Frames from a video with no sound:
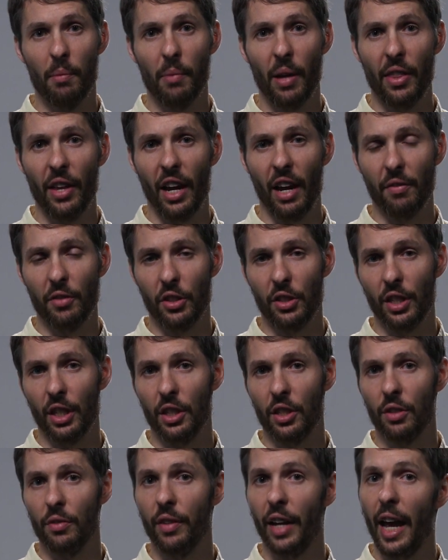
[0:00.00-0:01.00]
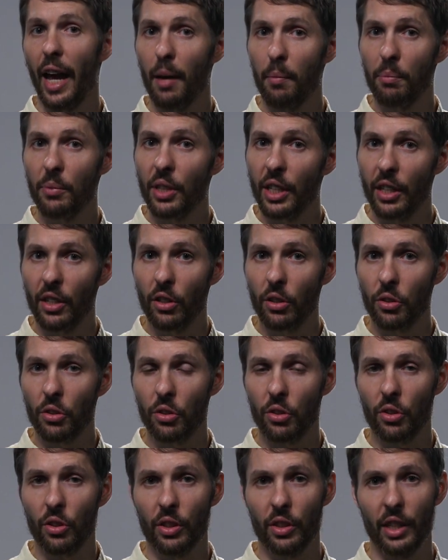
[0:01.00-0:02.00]
They have a sense of
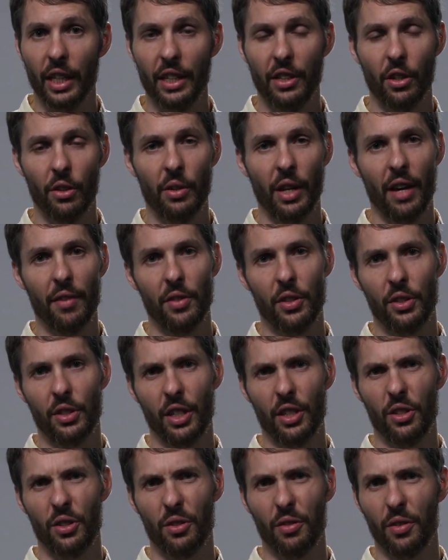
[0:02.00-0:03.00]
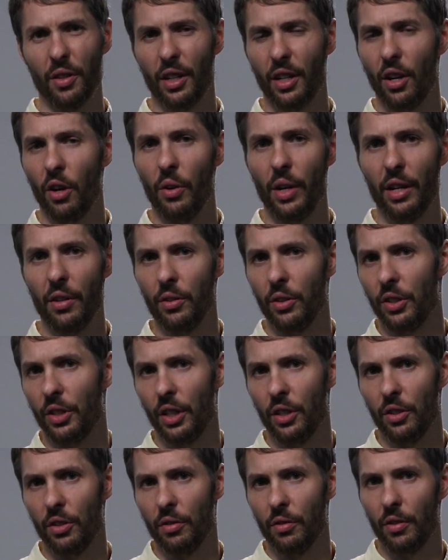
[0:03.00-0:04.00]
emptiness. They don't have a coherent
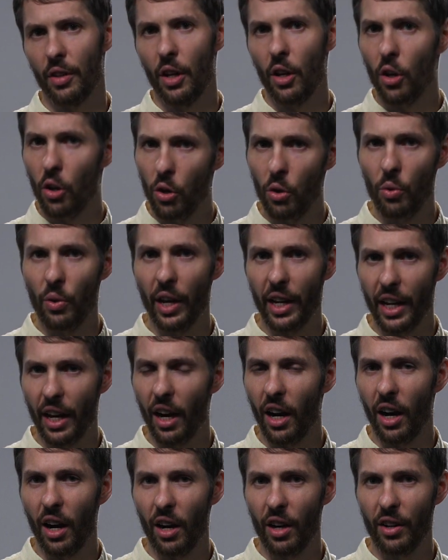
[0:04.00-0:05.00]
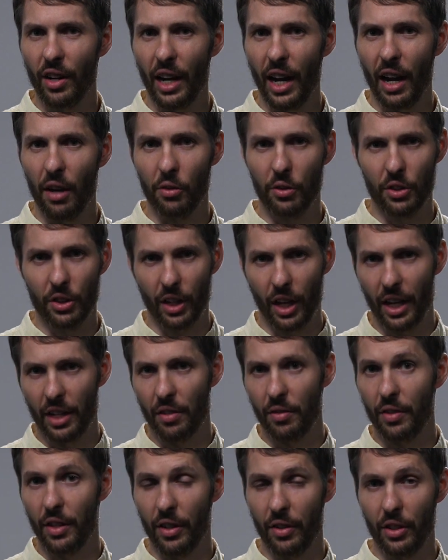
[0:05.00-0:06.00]
sense of who they are outside
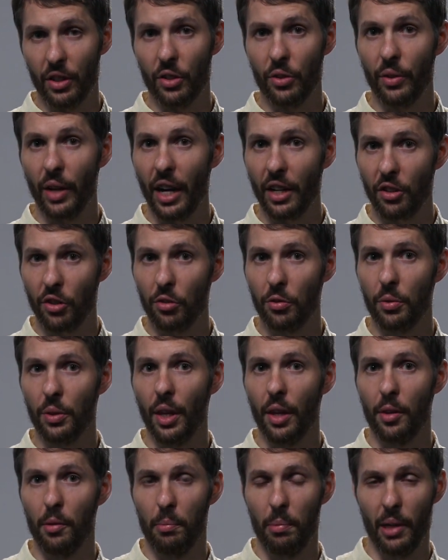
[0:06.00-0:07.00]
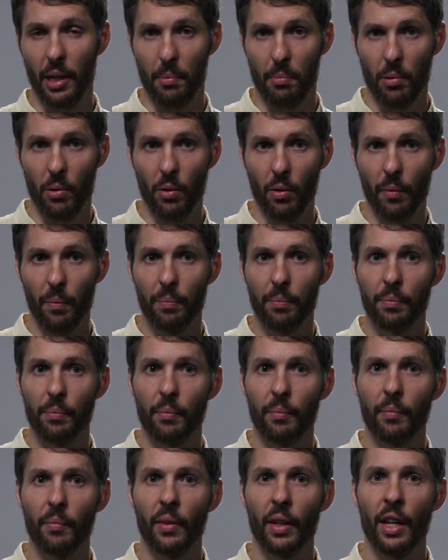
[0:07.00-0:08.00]
of their interactions with other people.
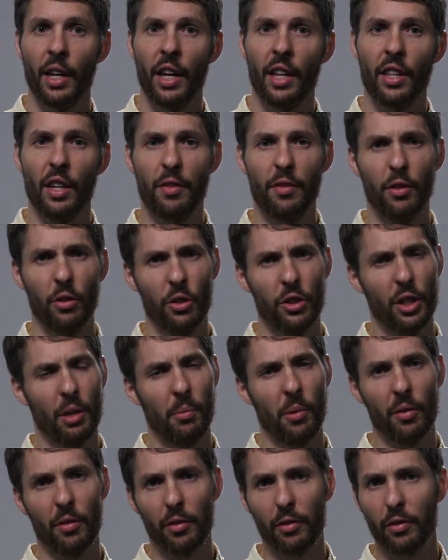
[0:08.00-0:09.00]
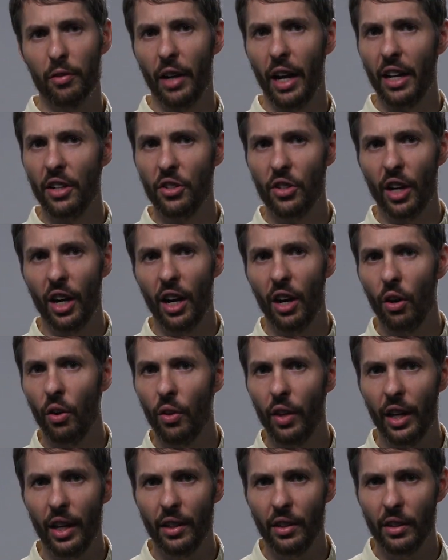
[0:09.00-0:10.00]
They feel somewhat fragile
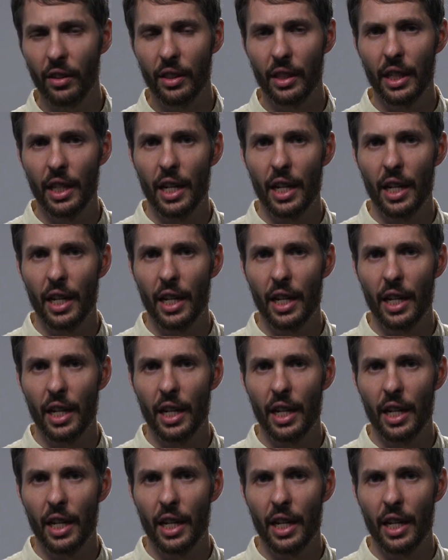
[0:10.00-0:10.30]
then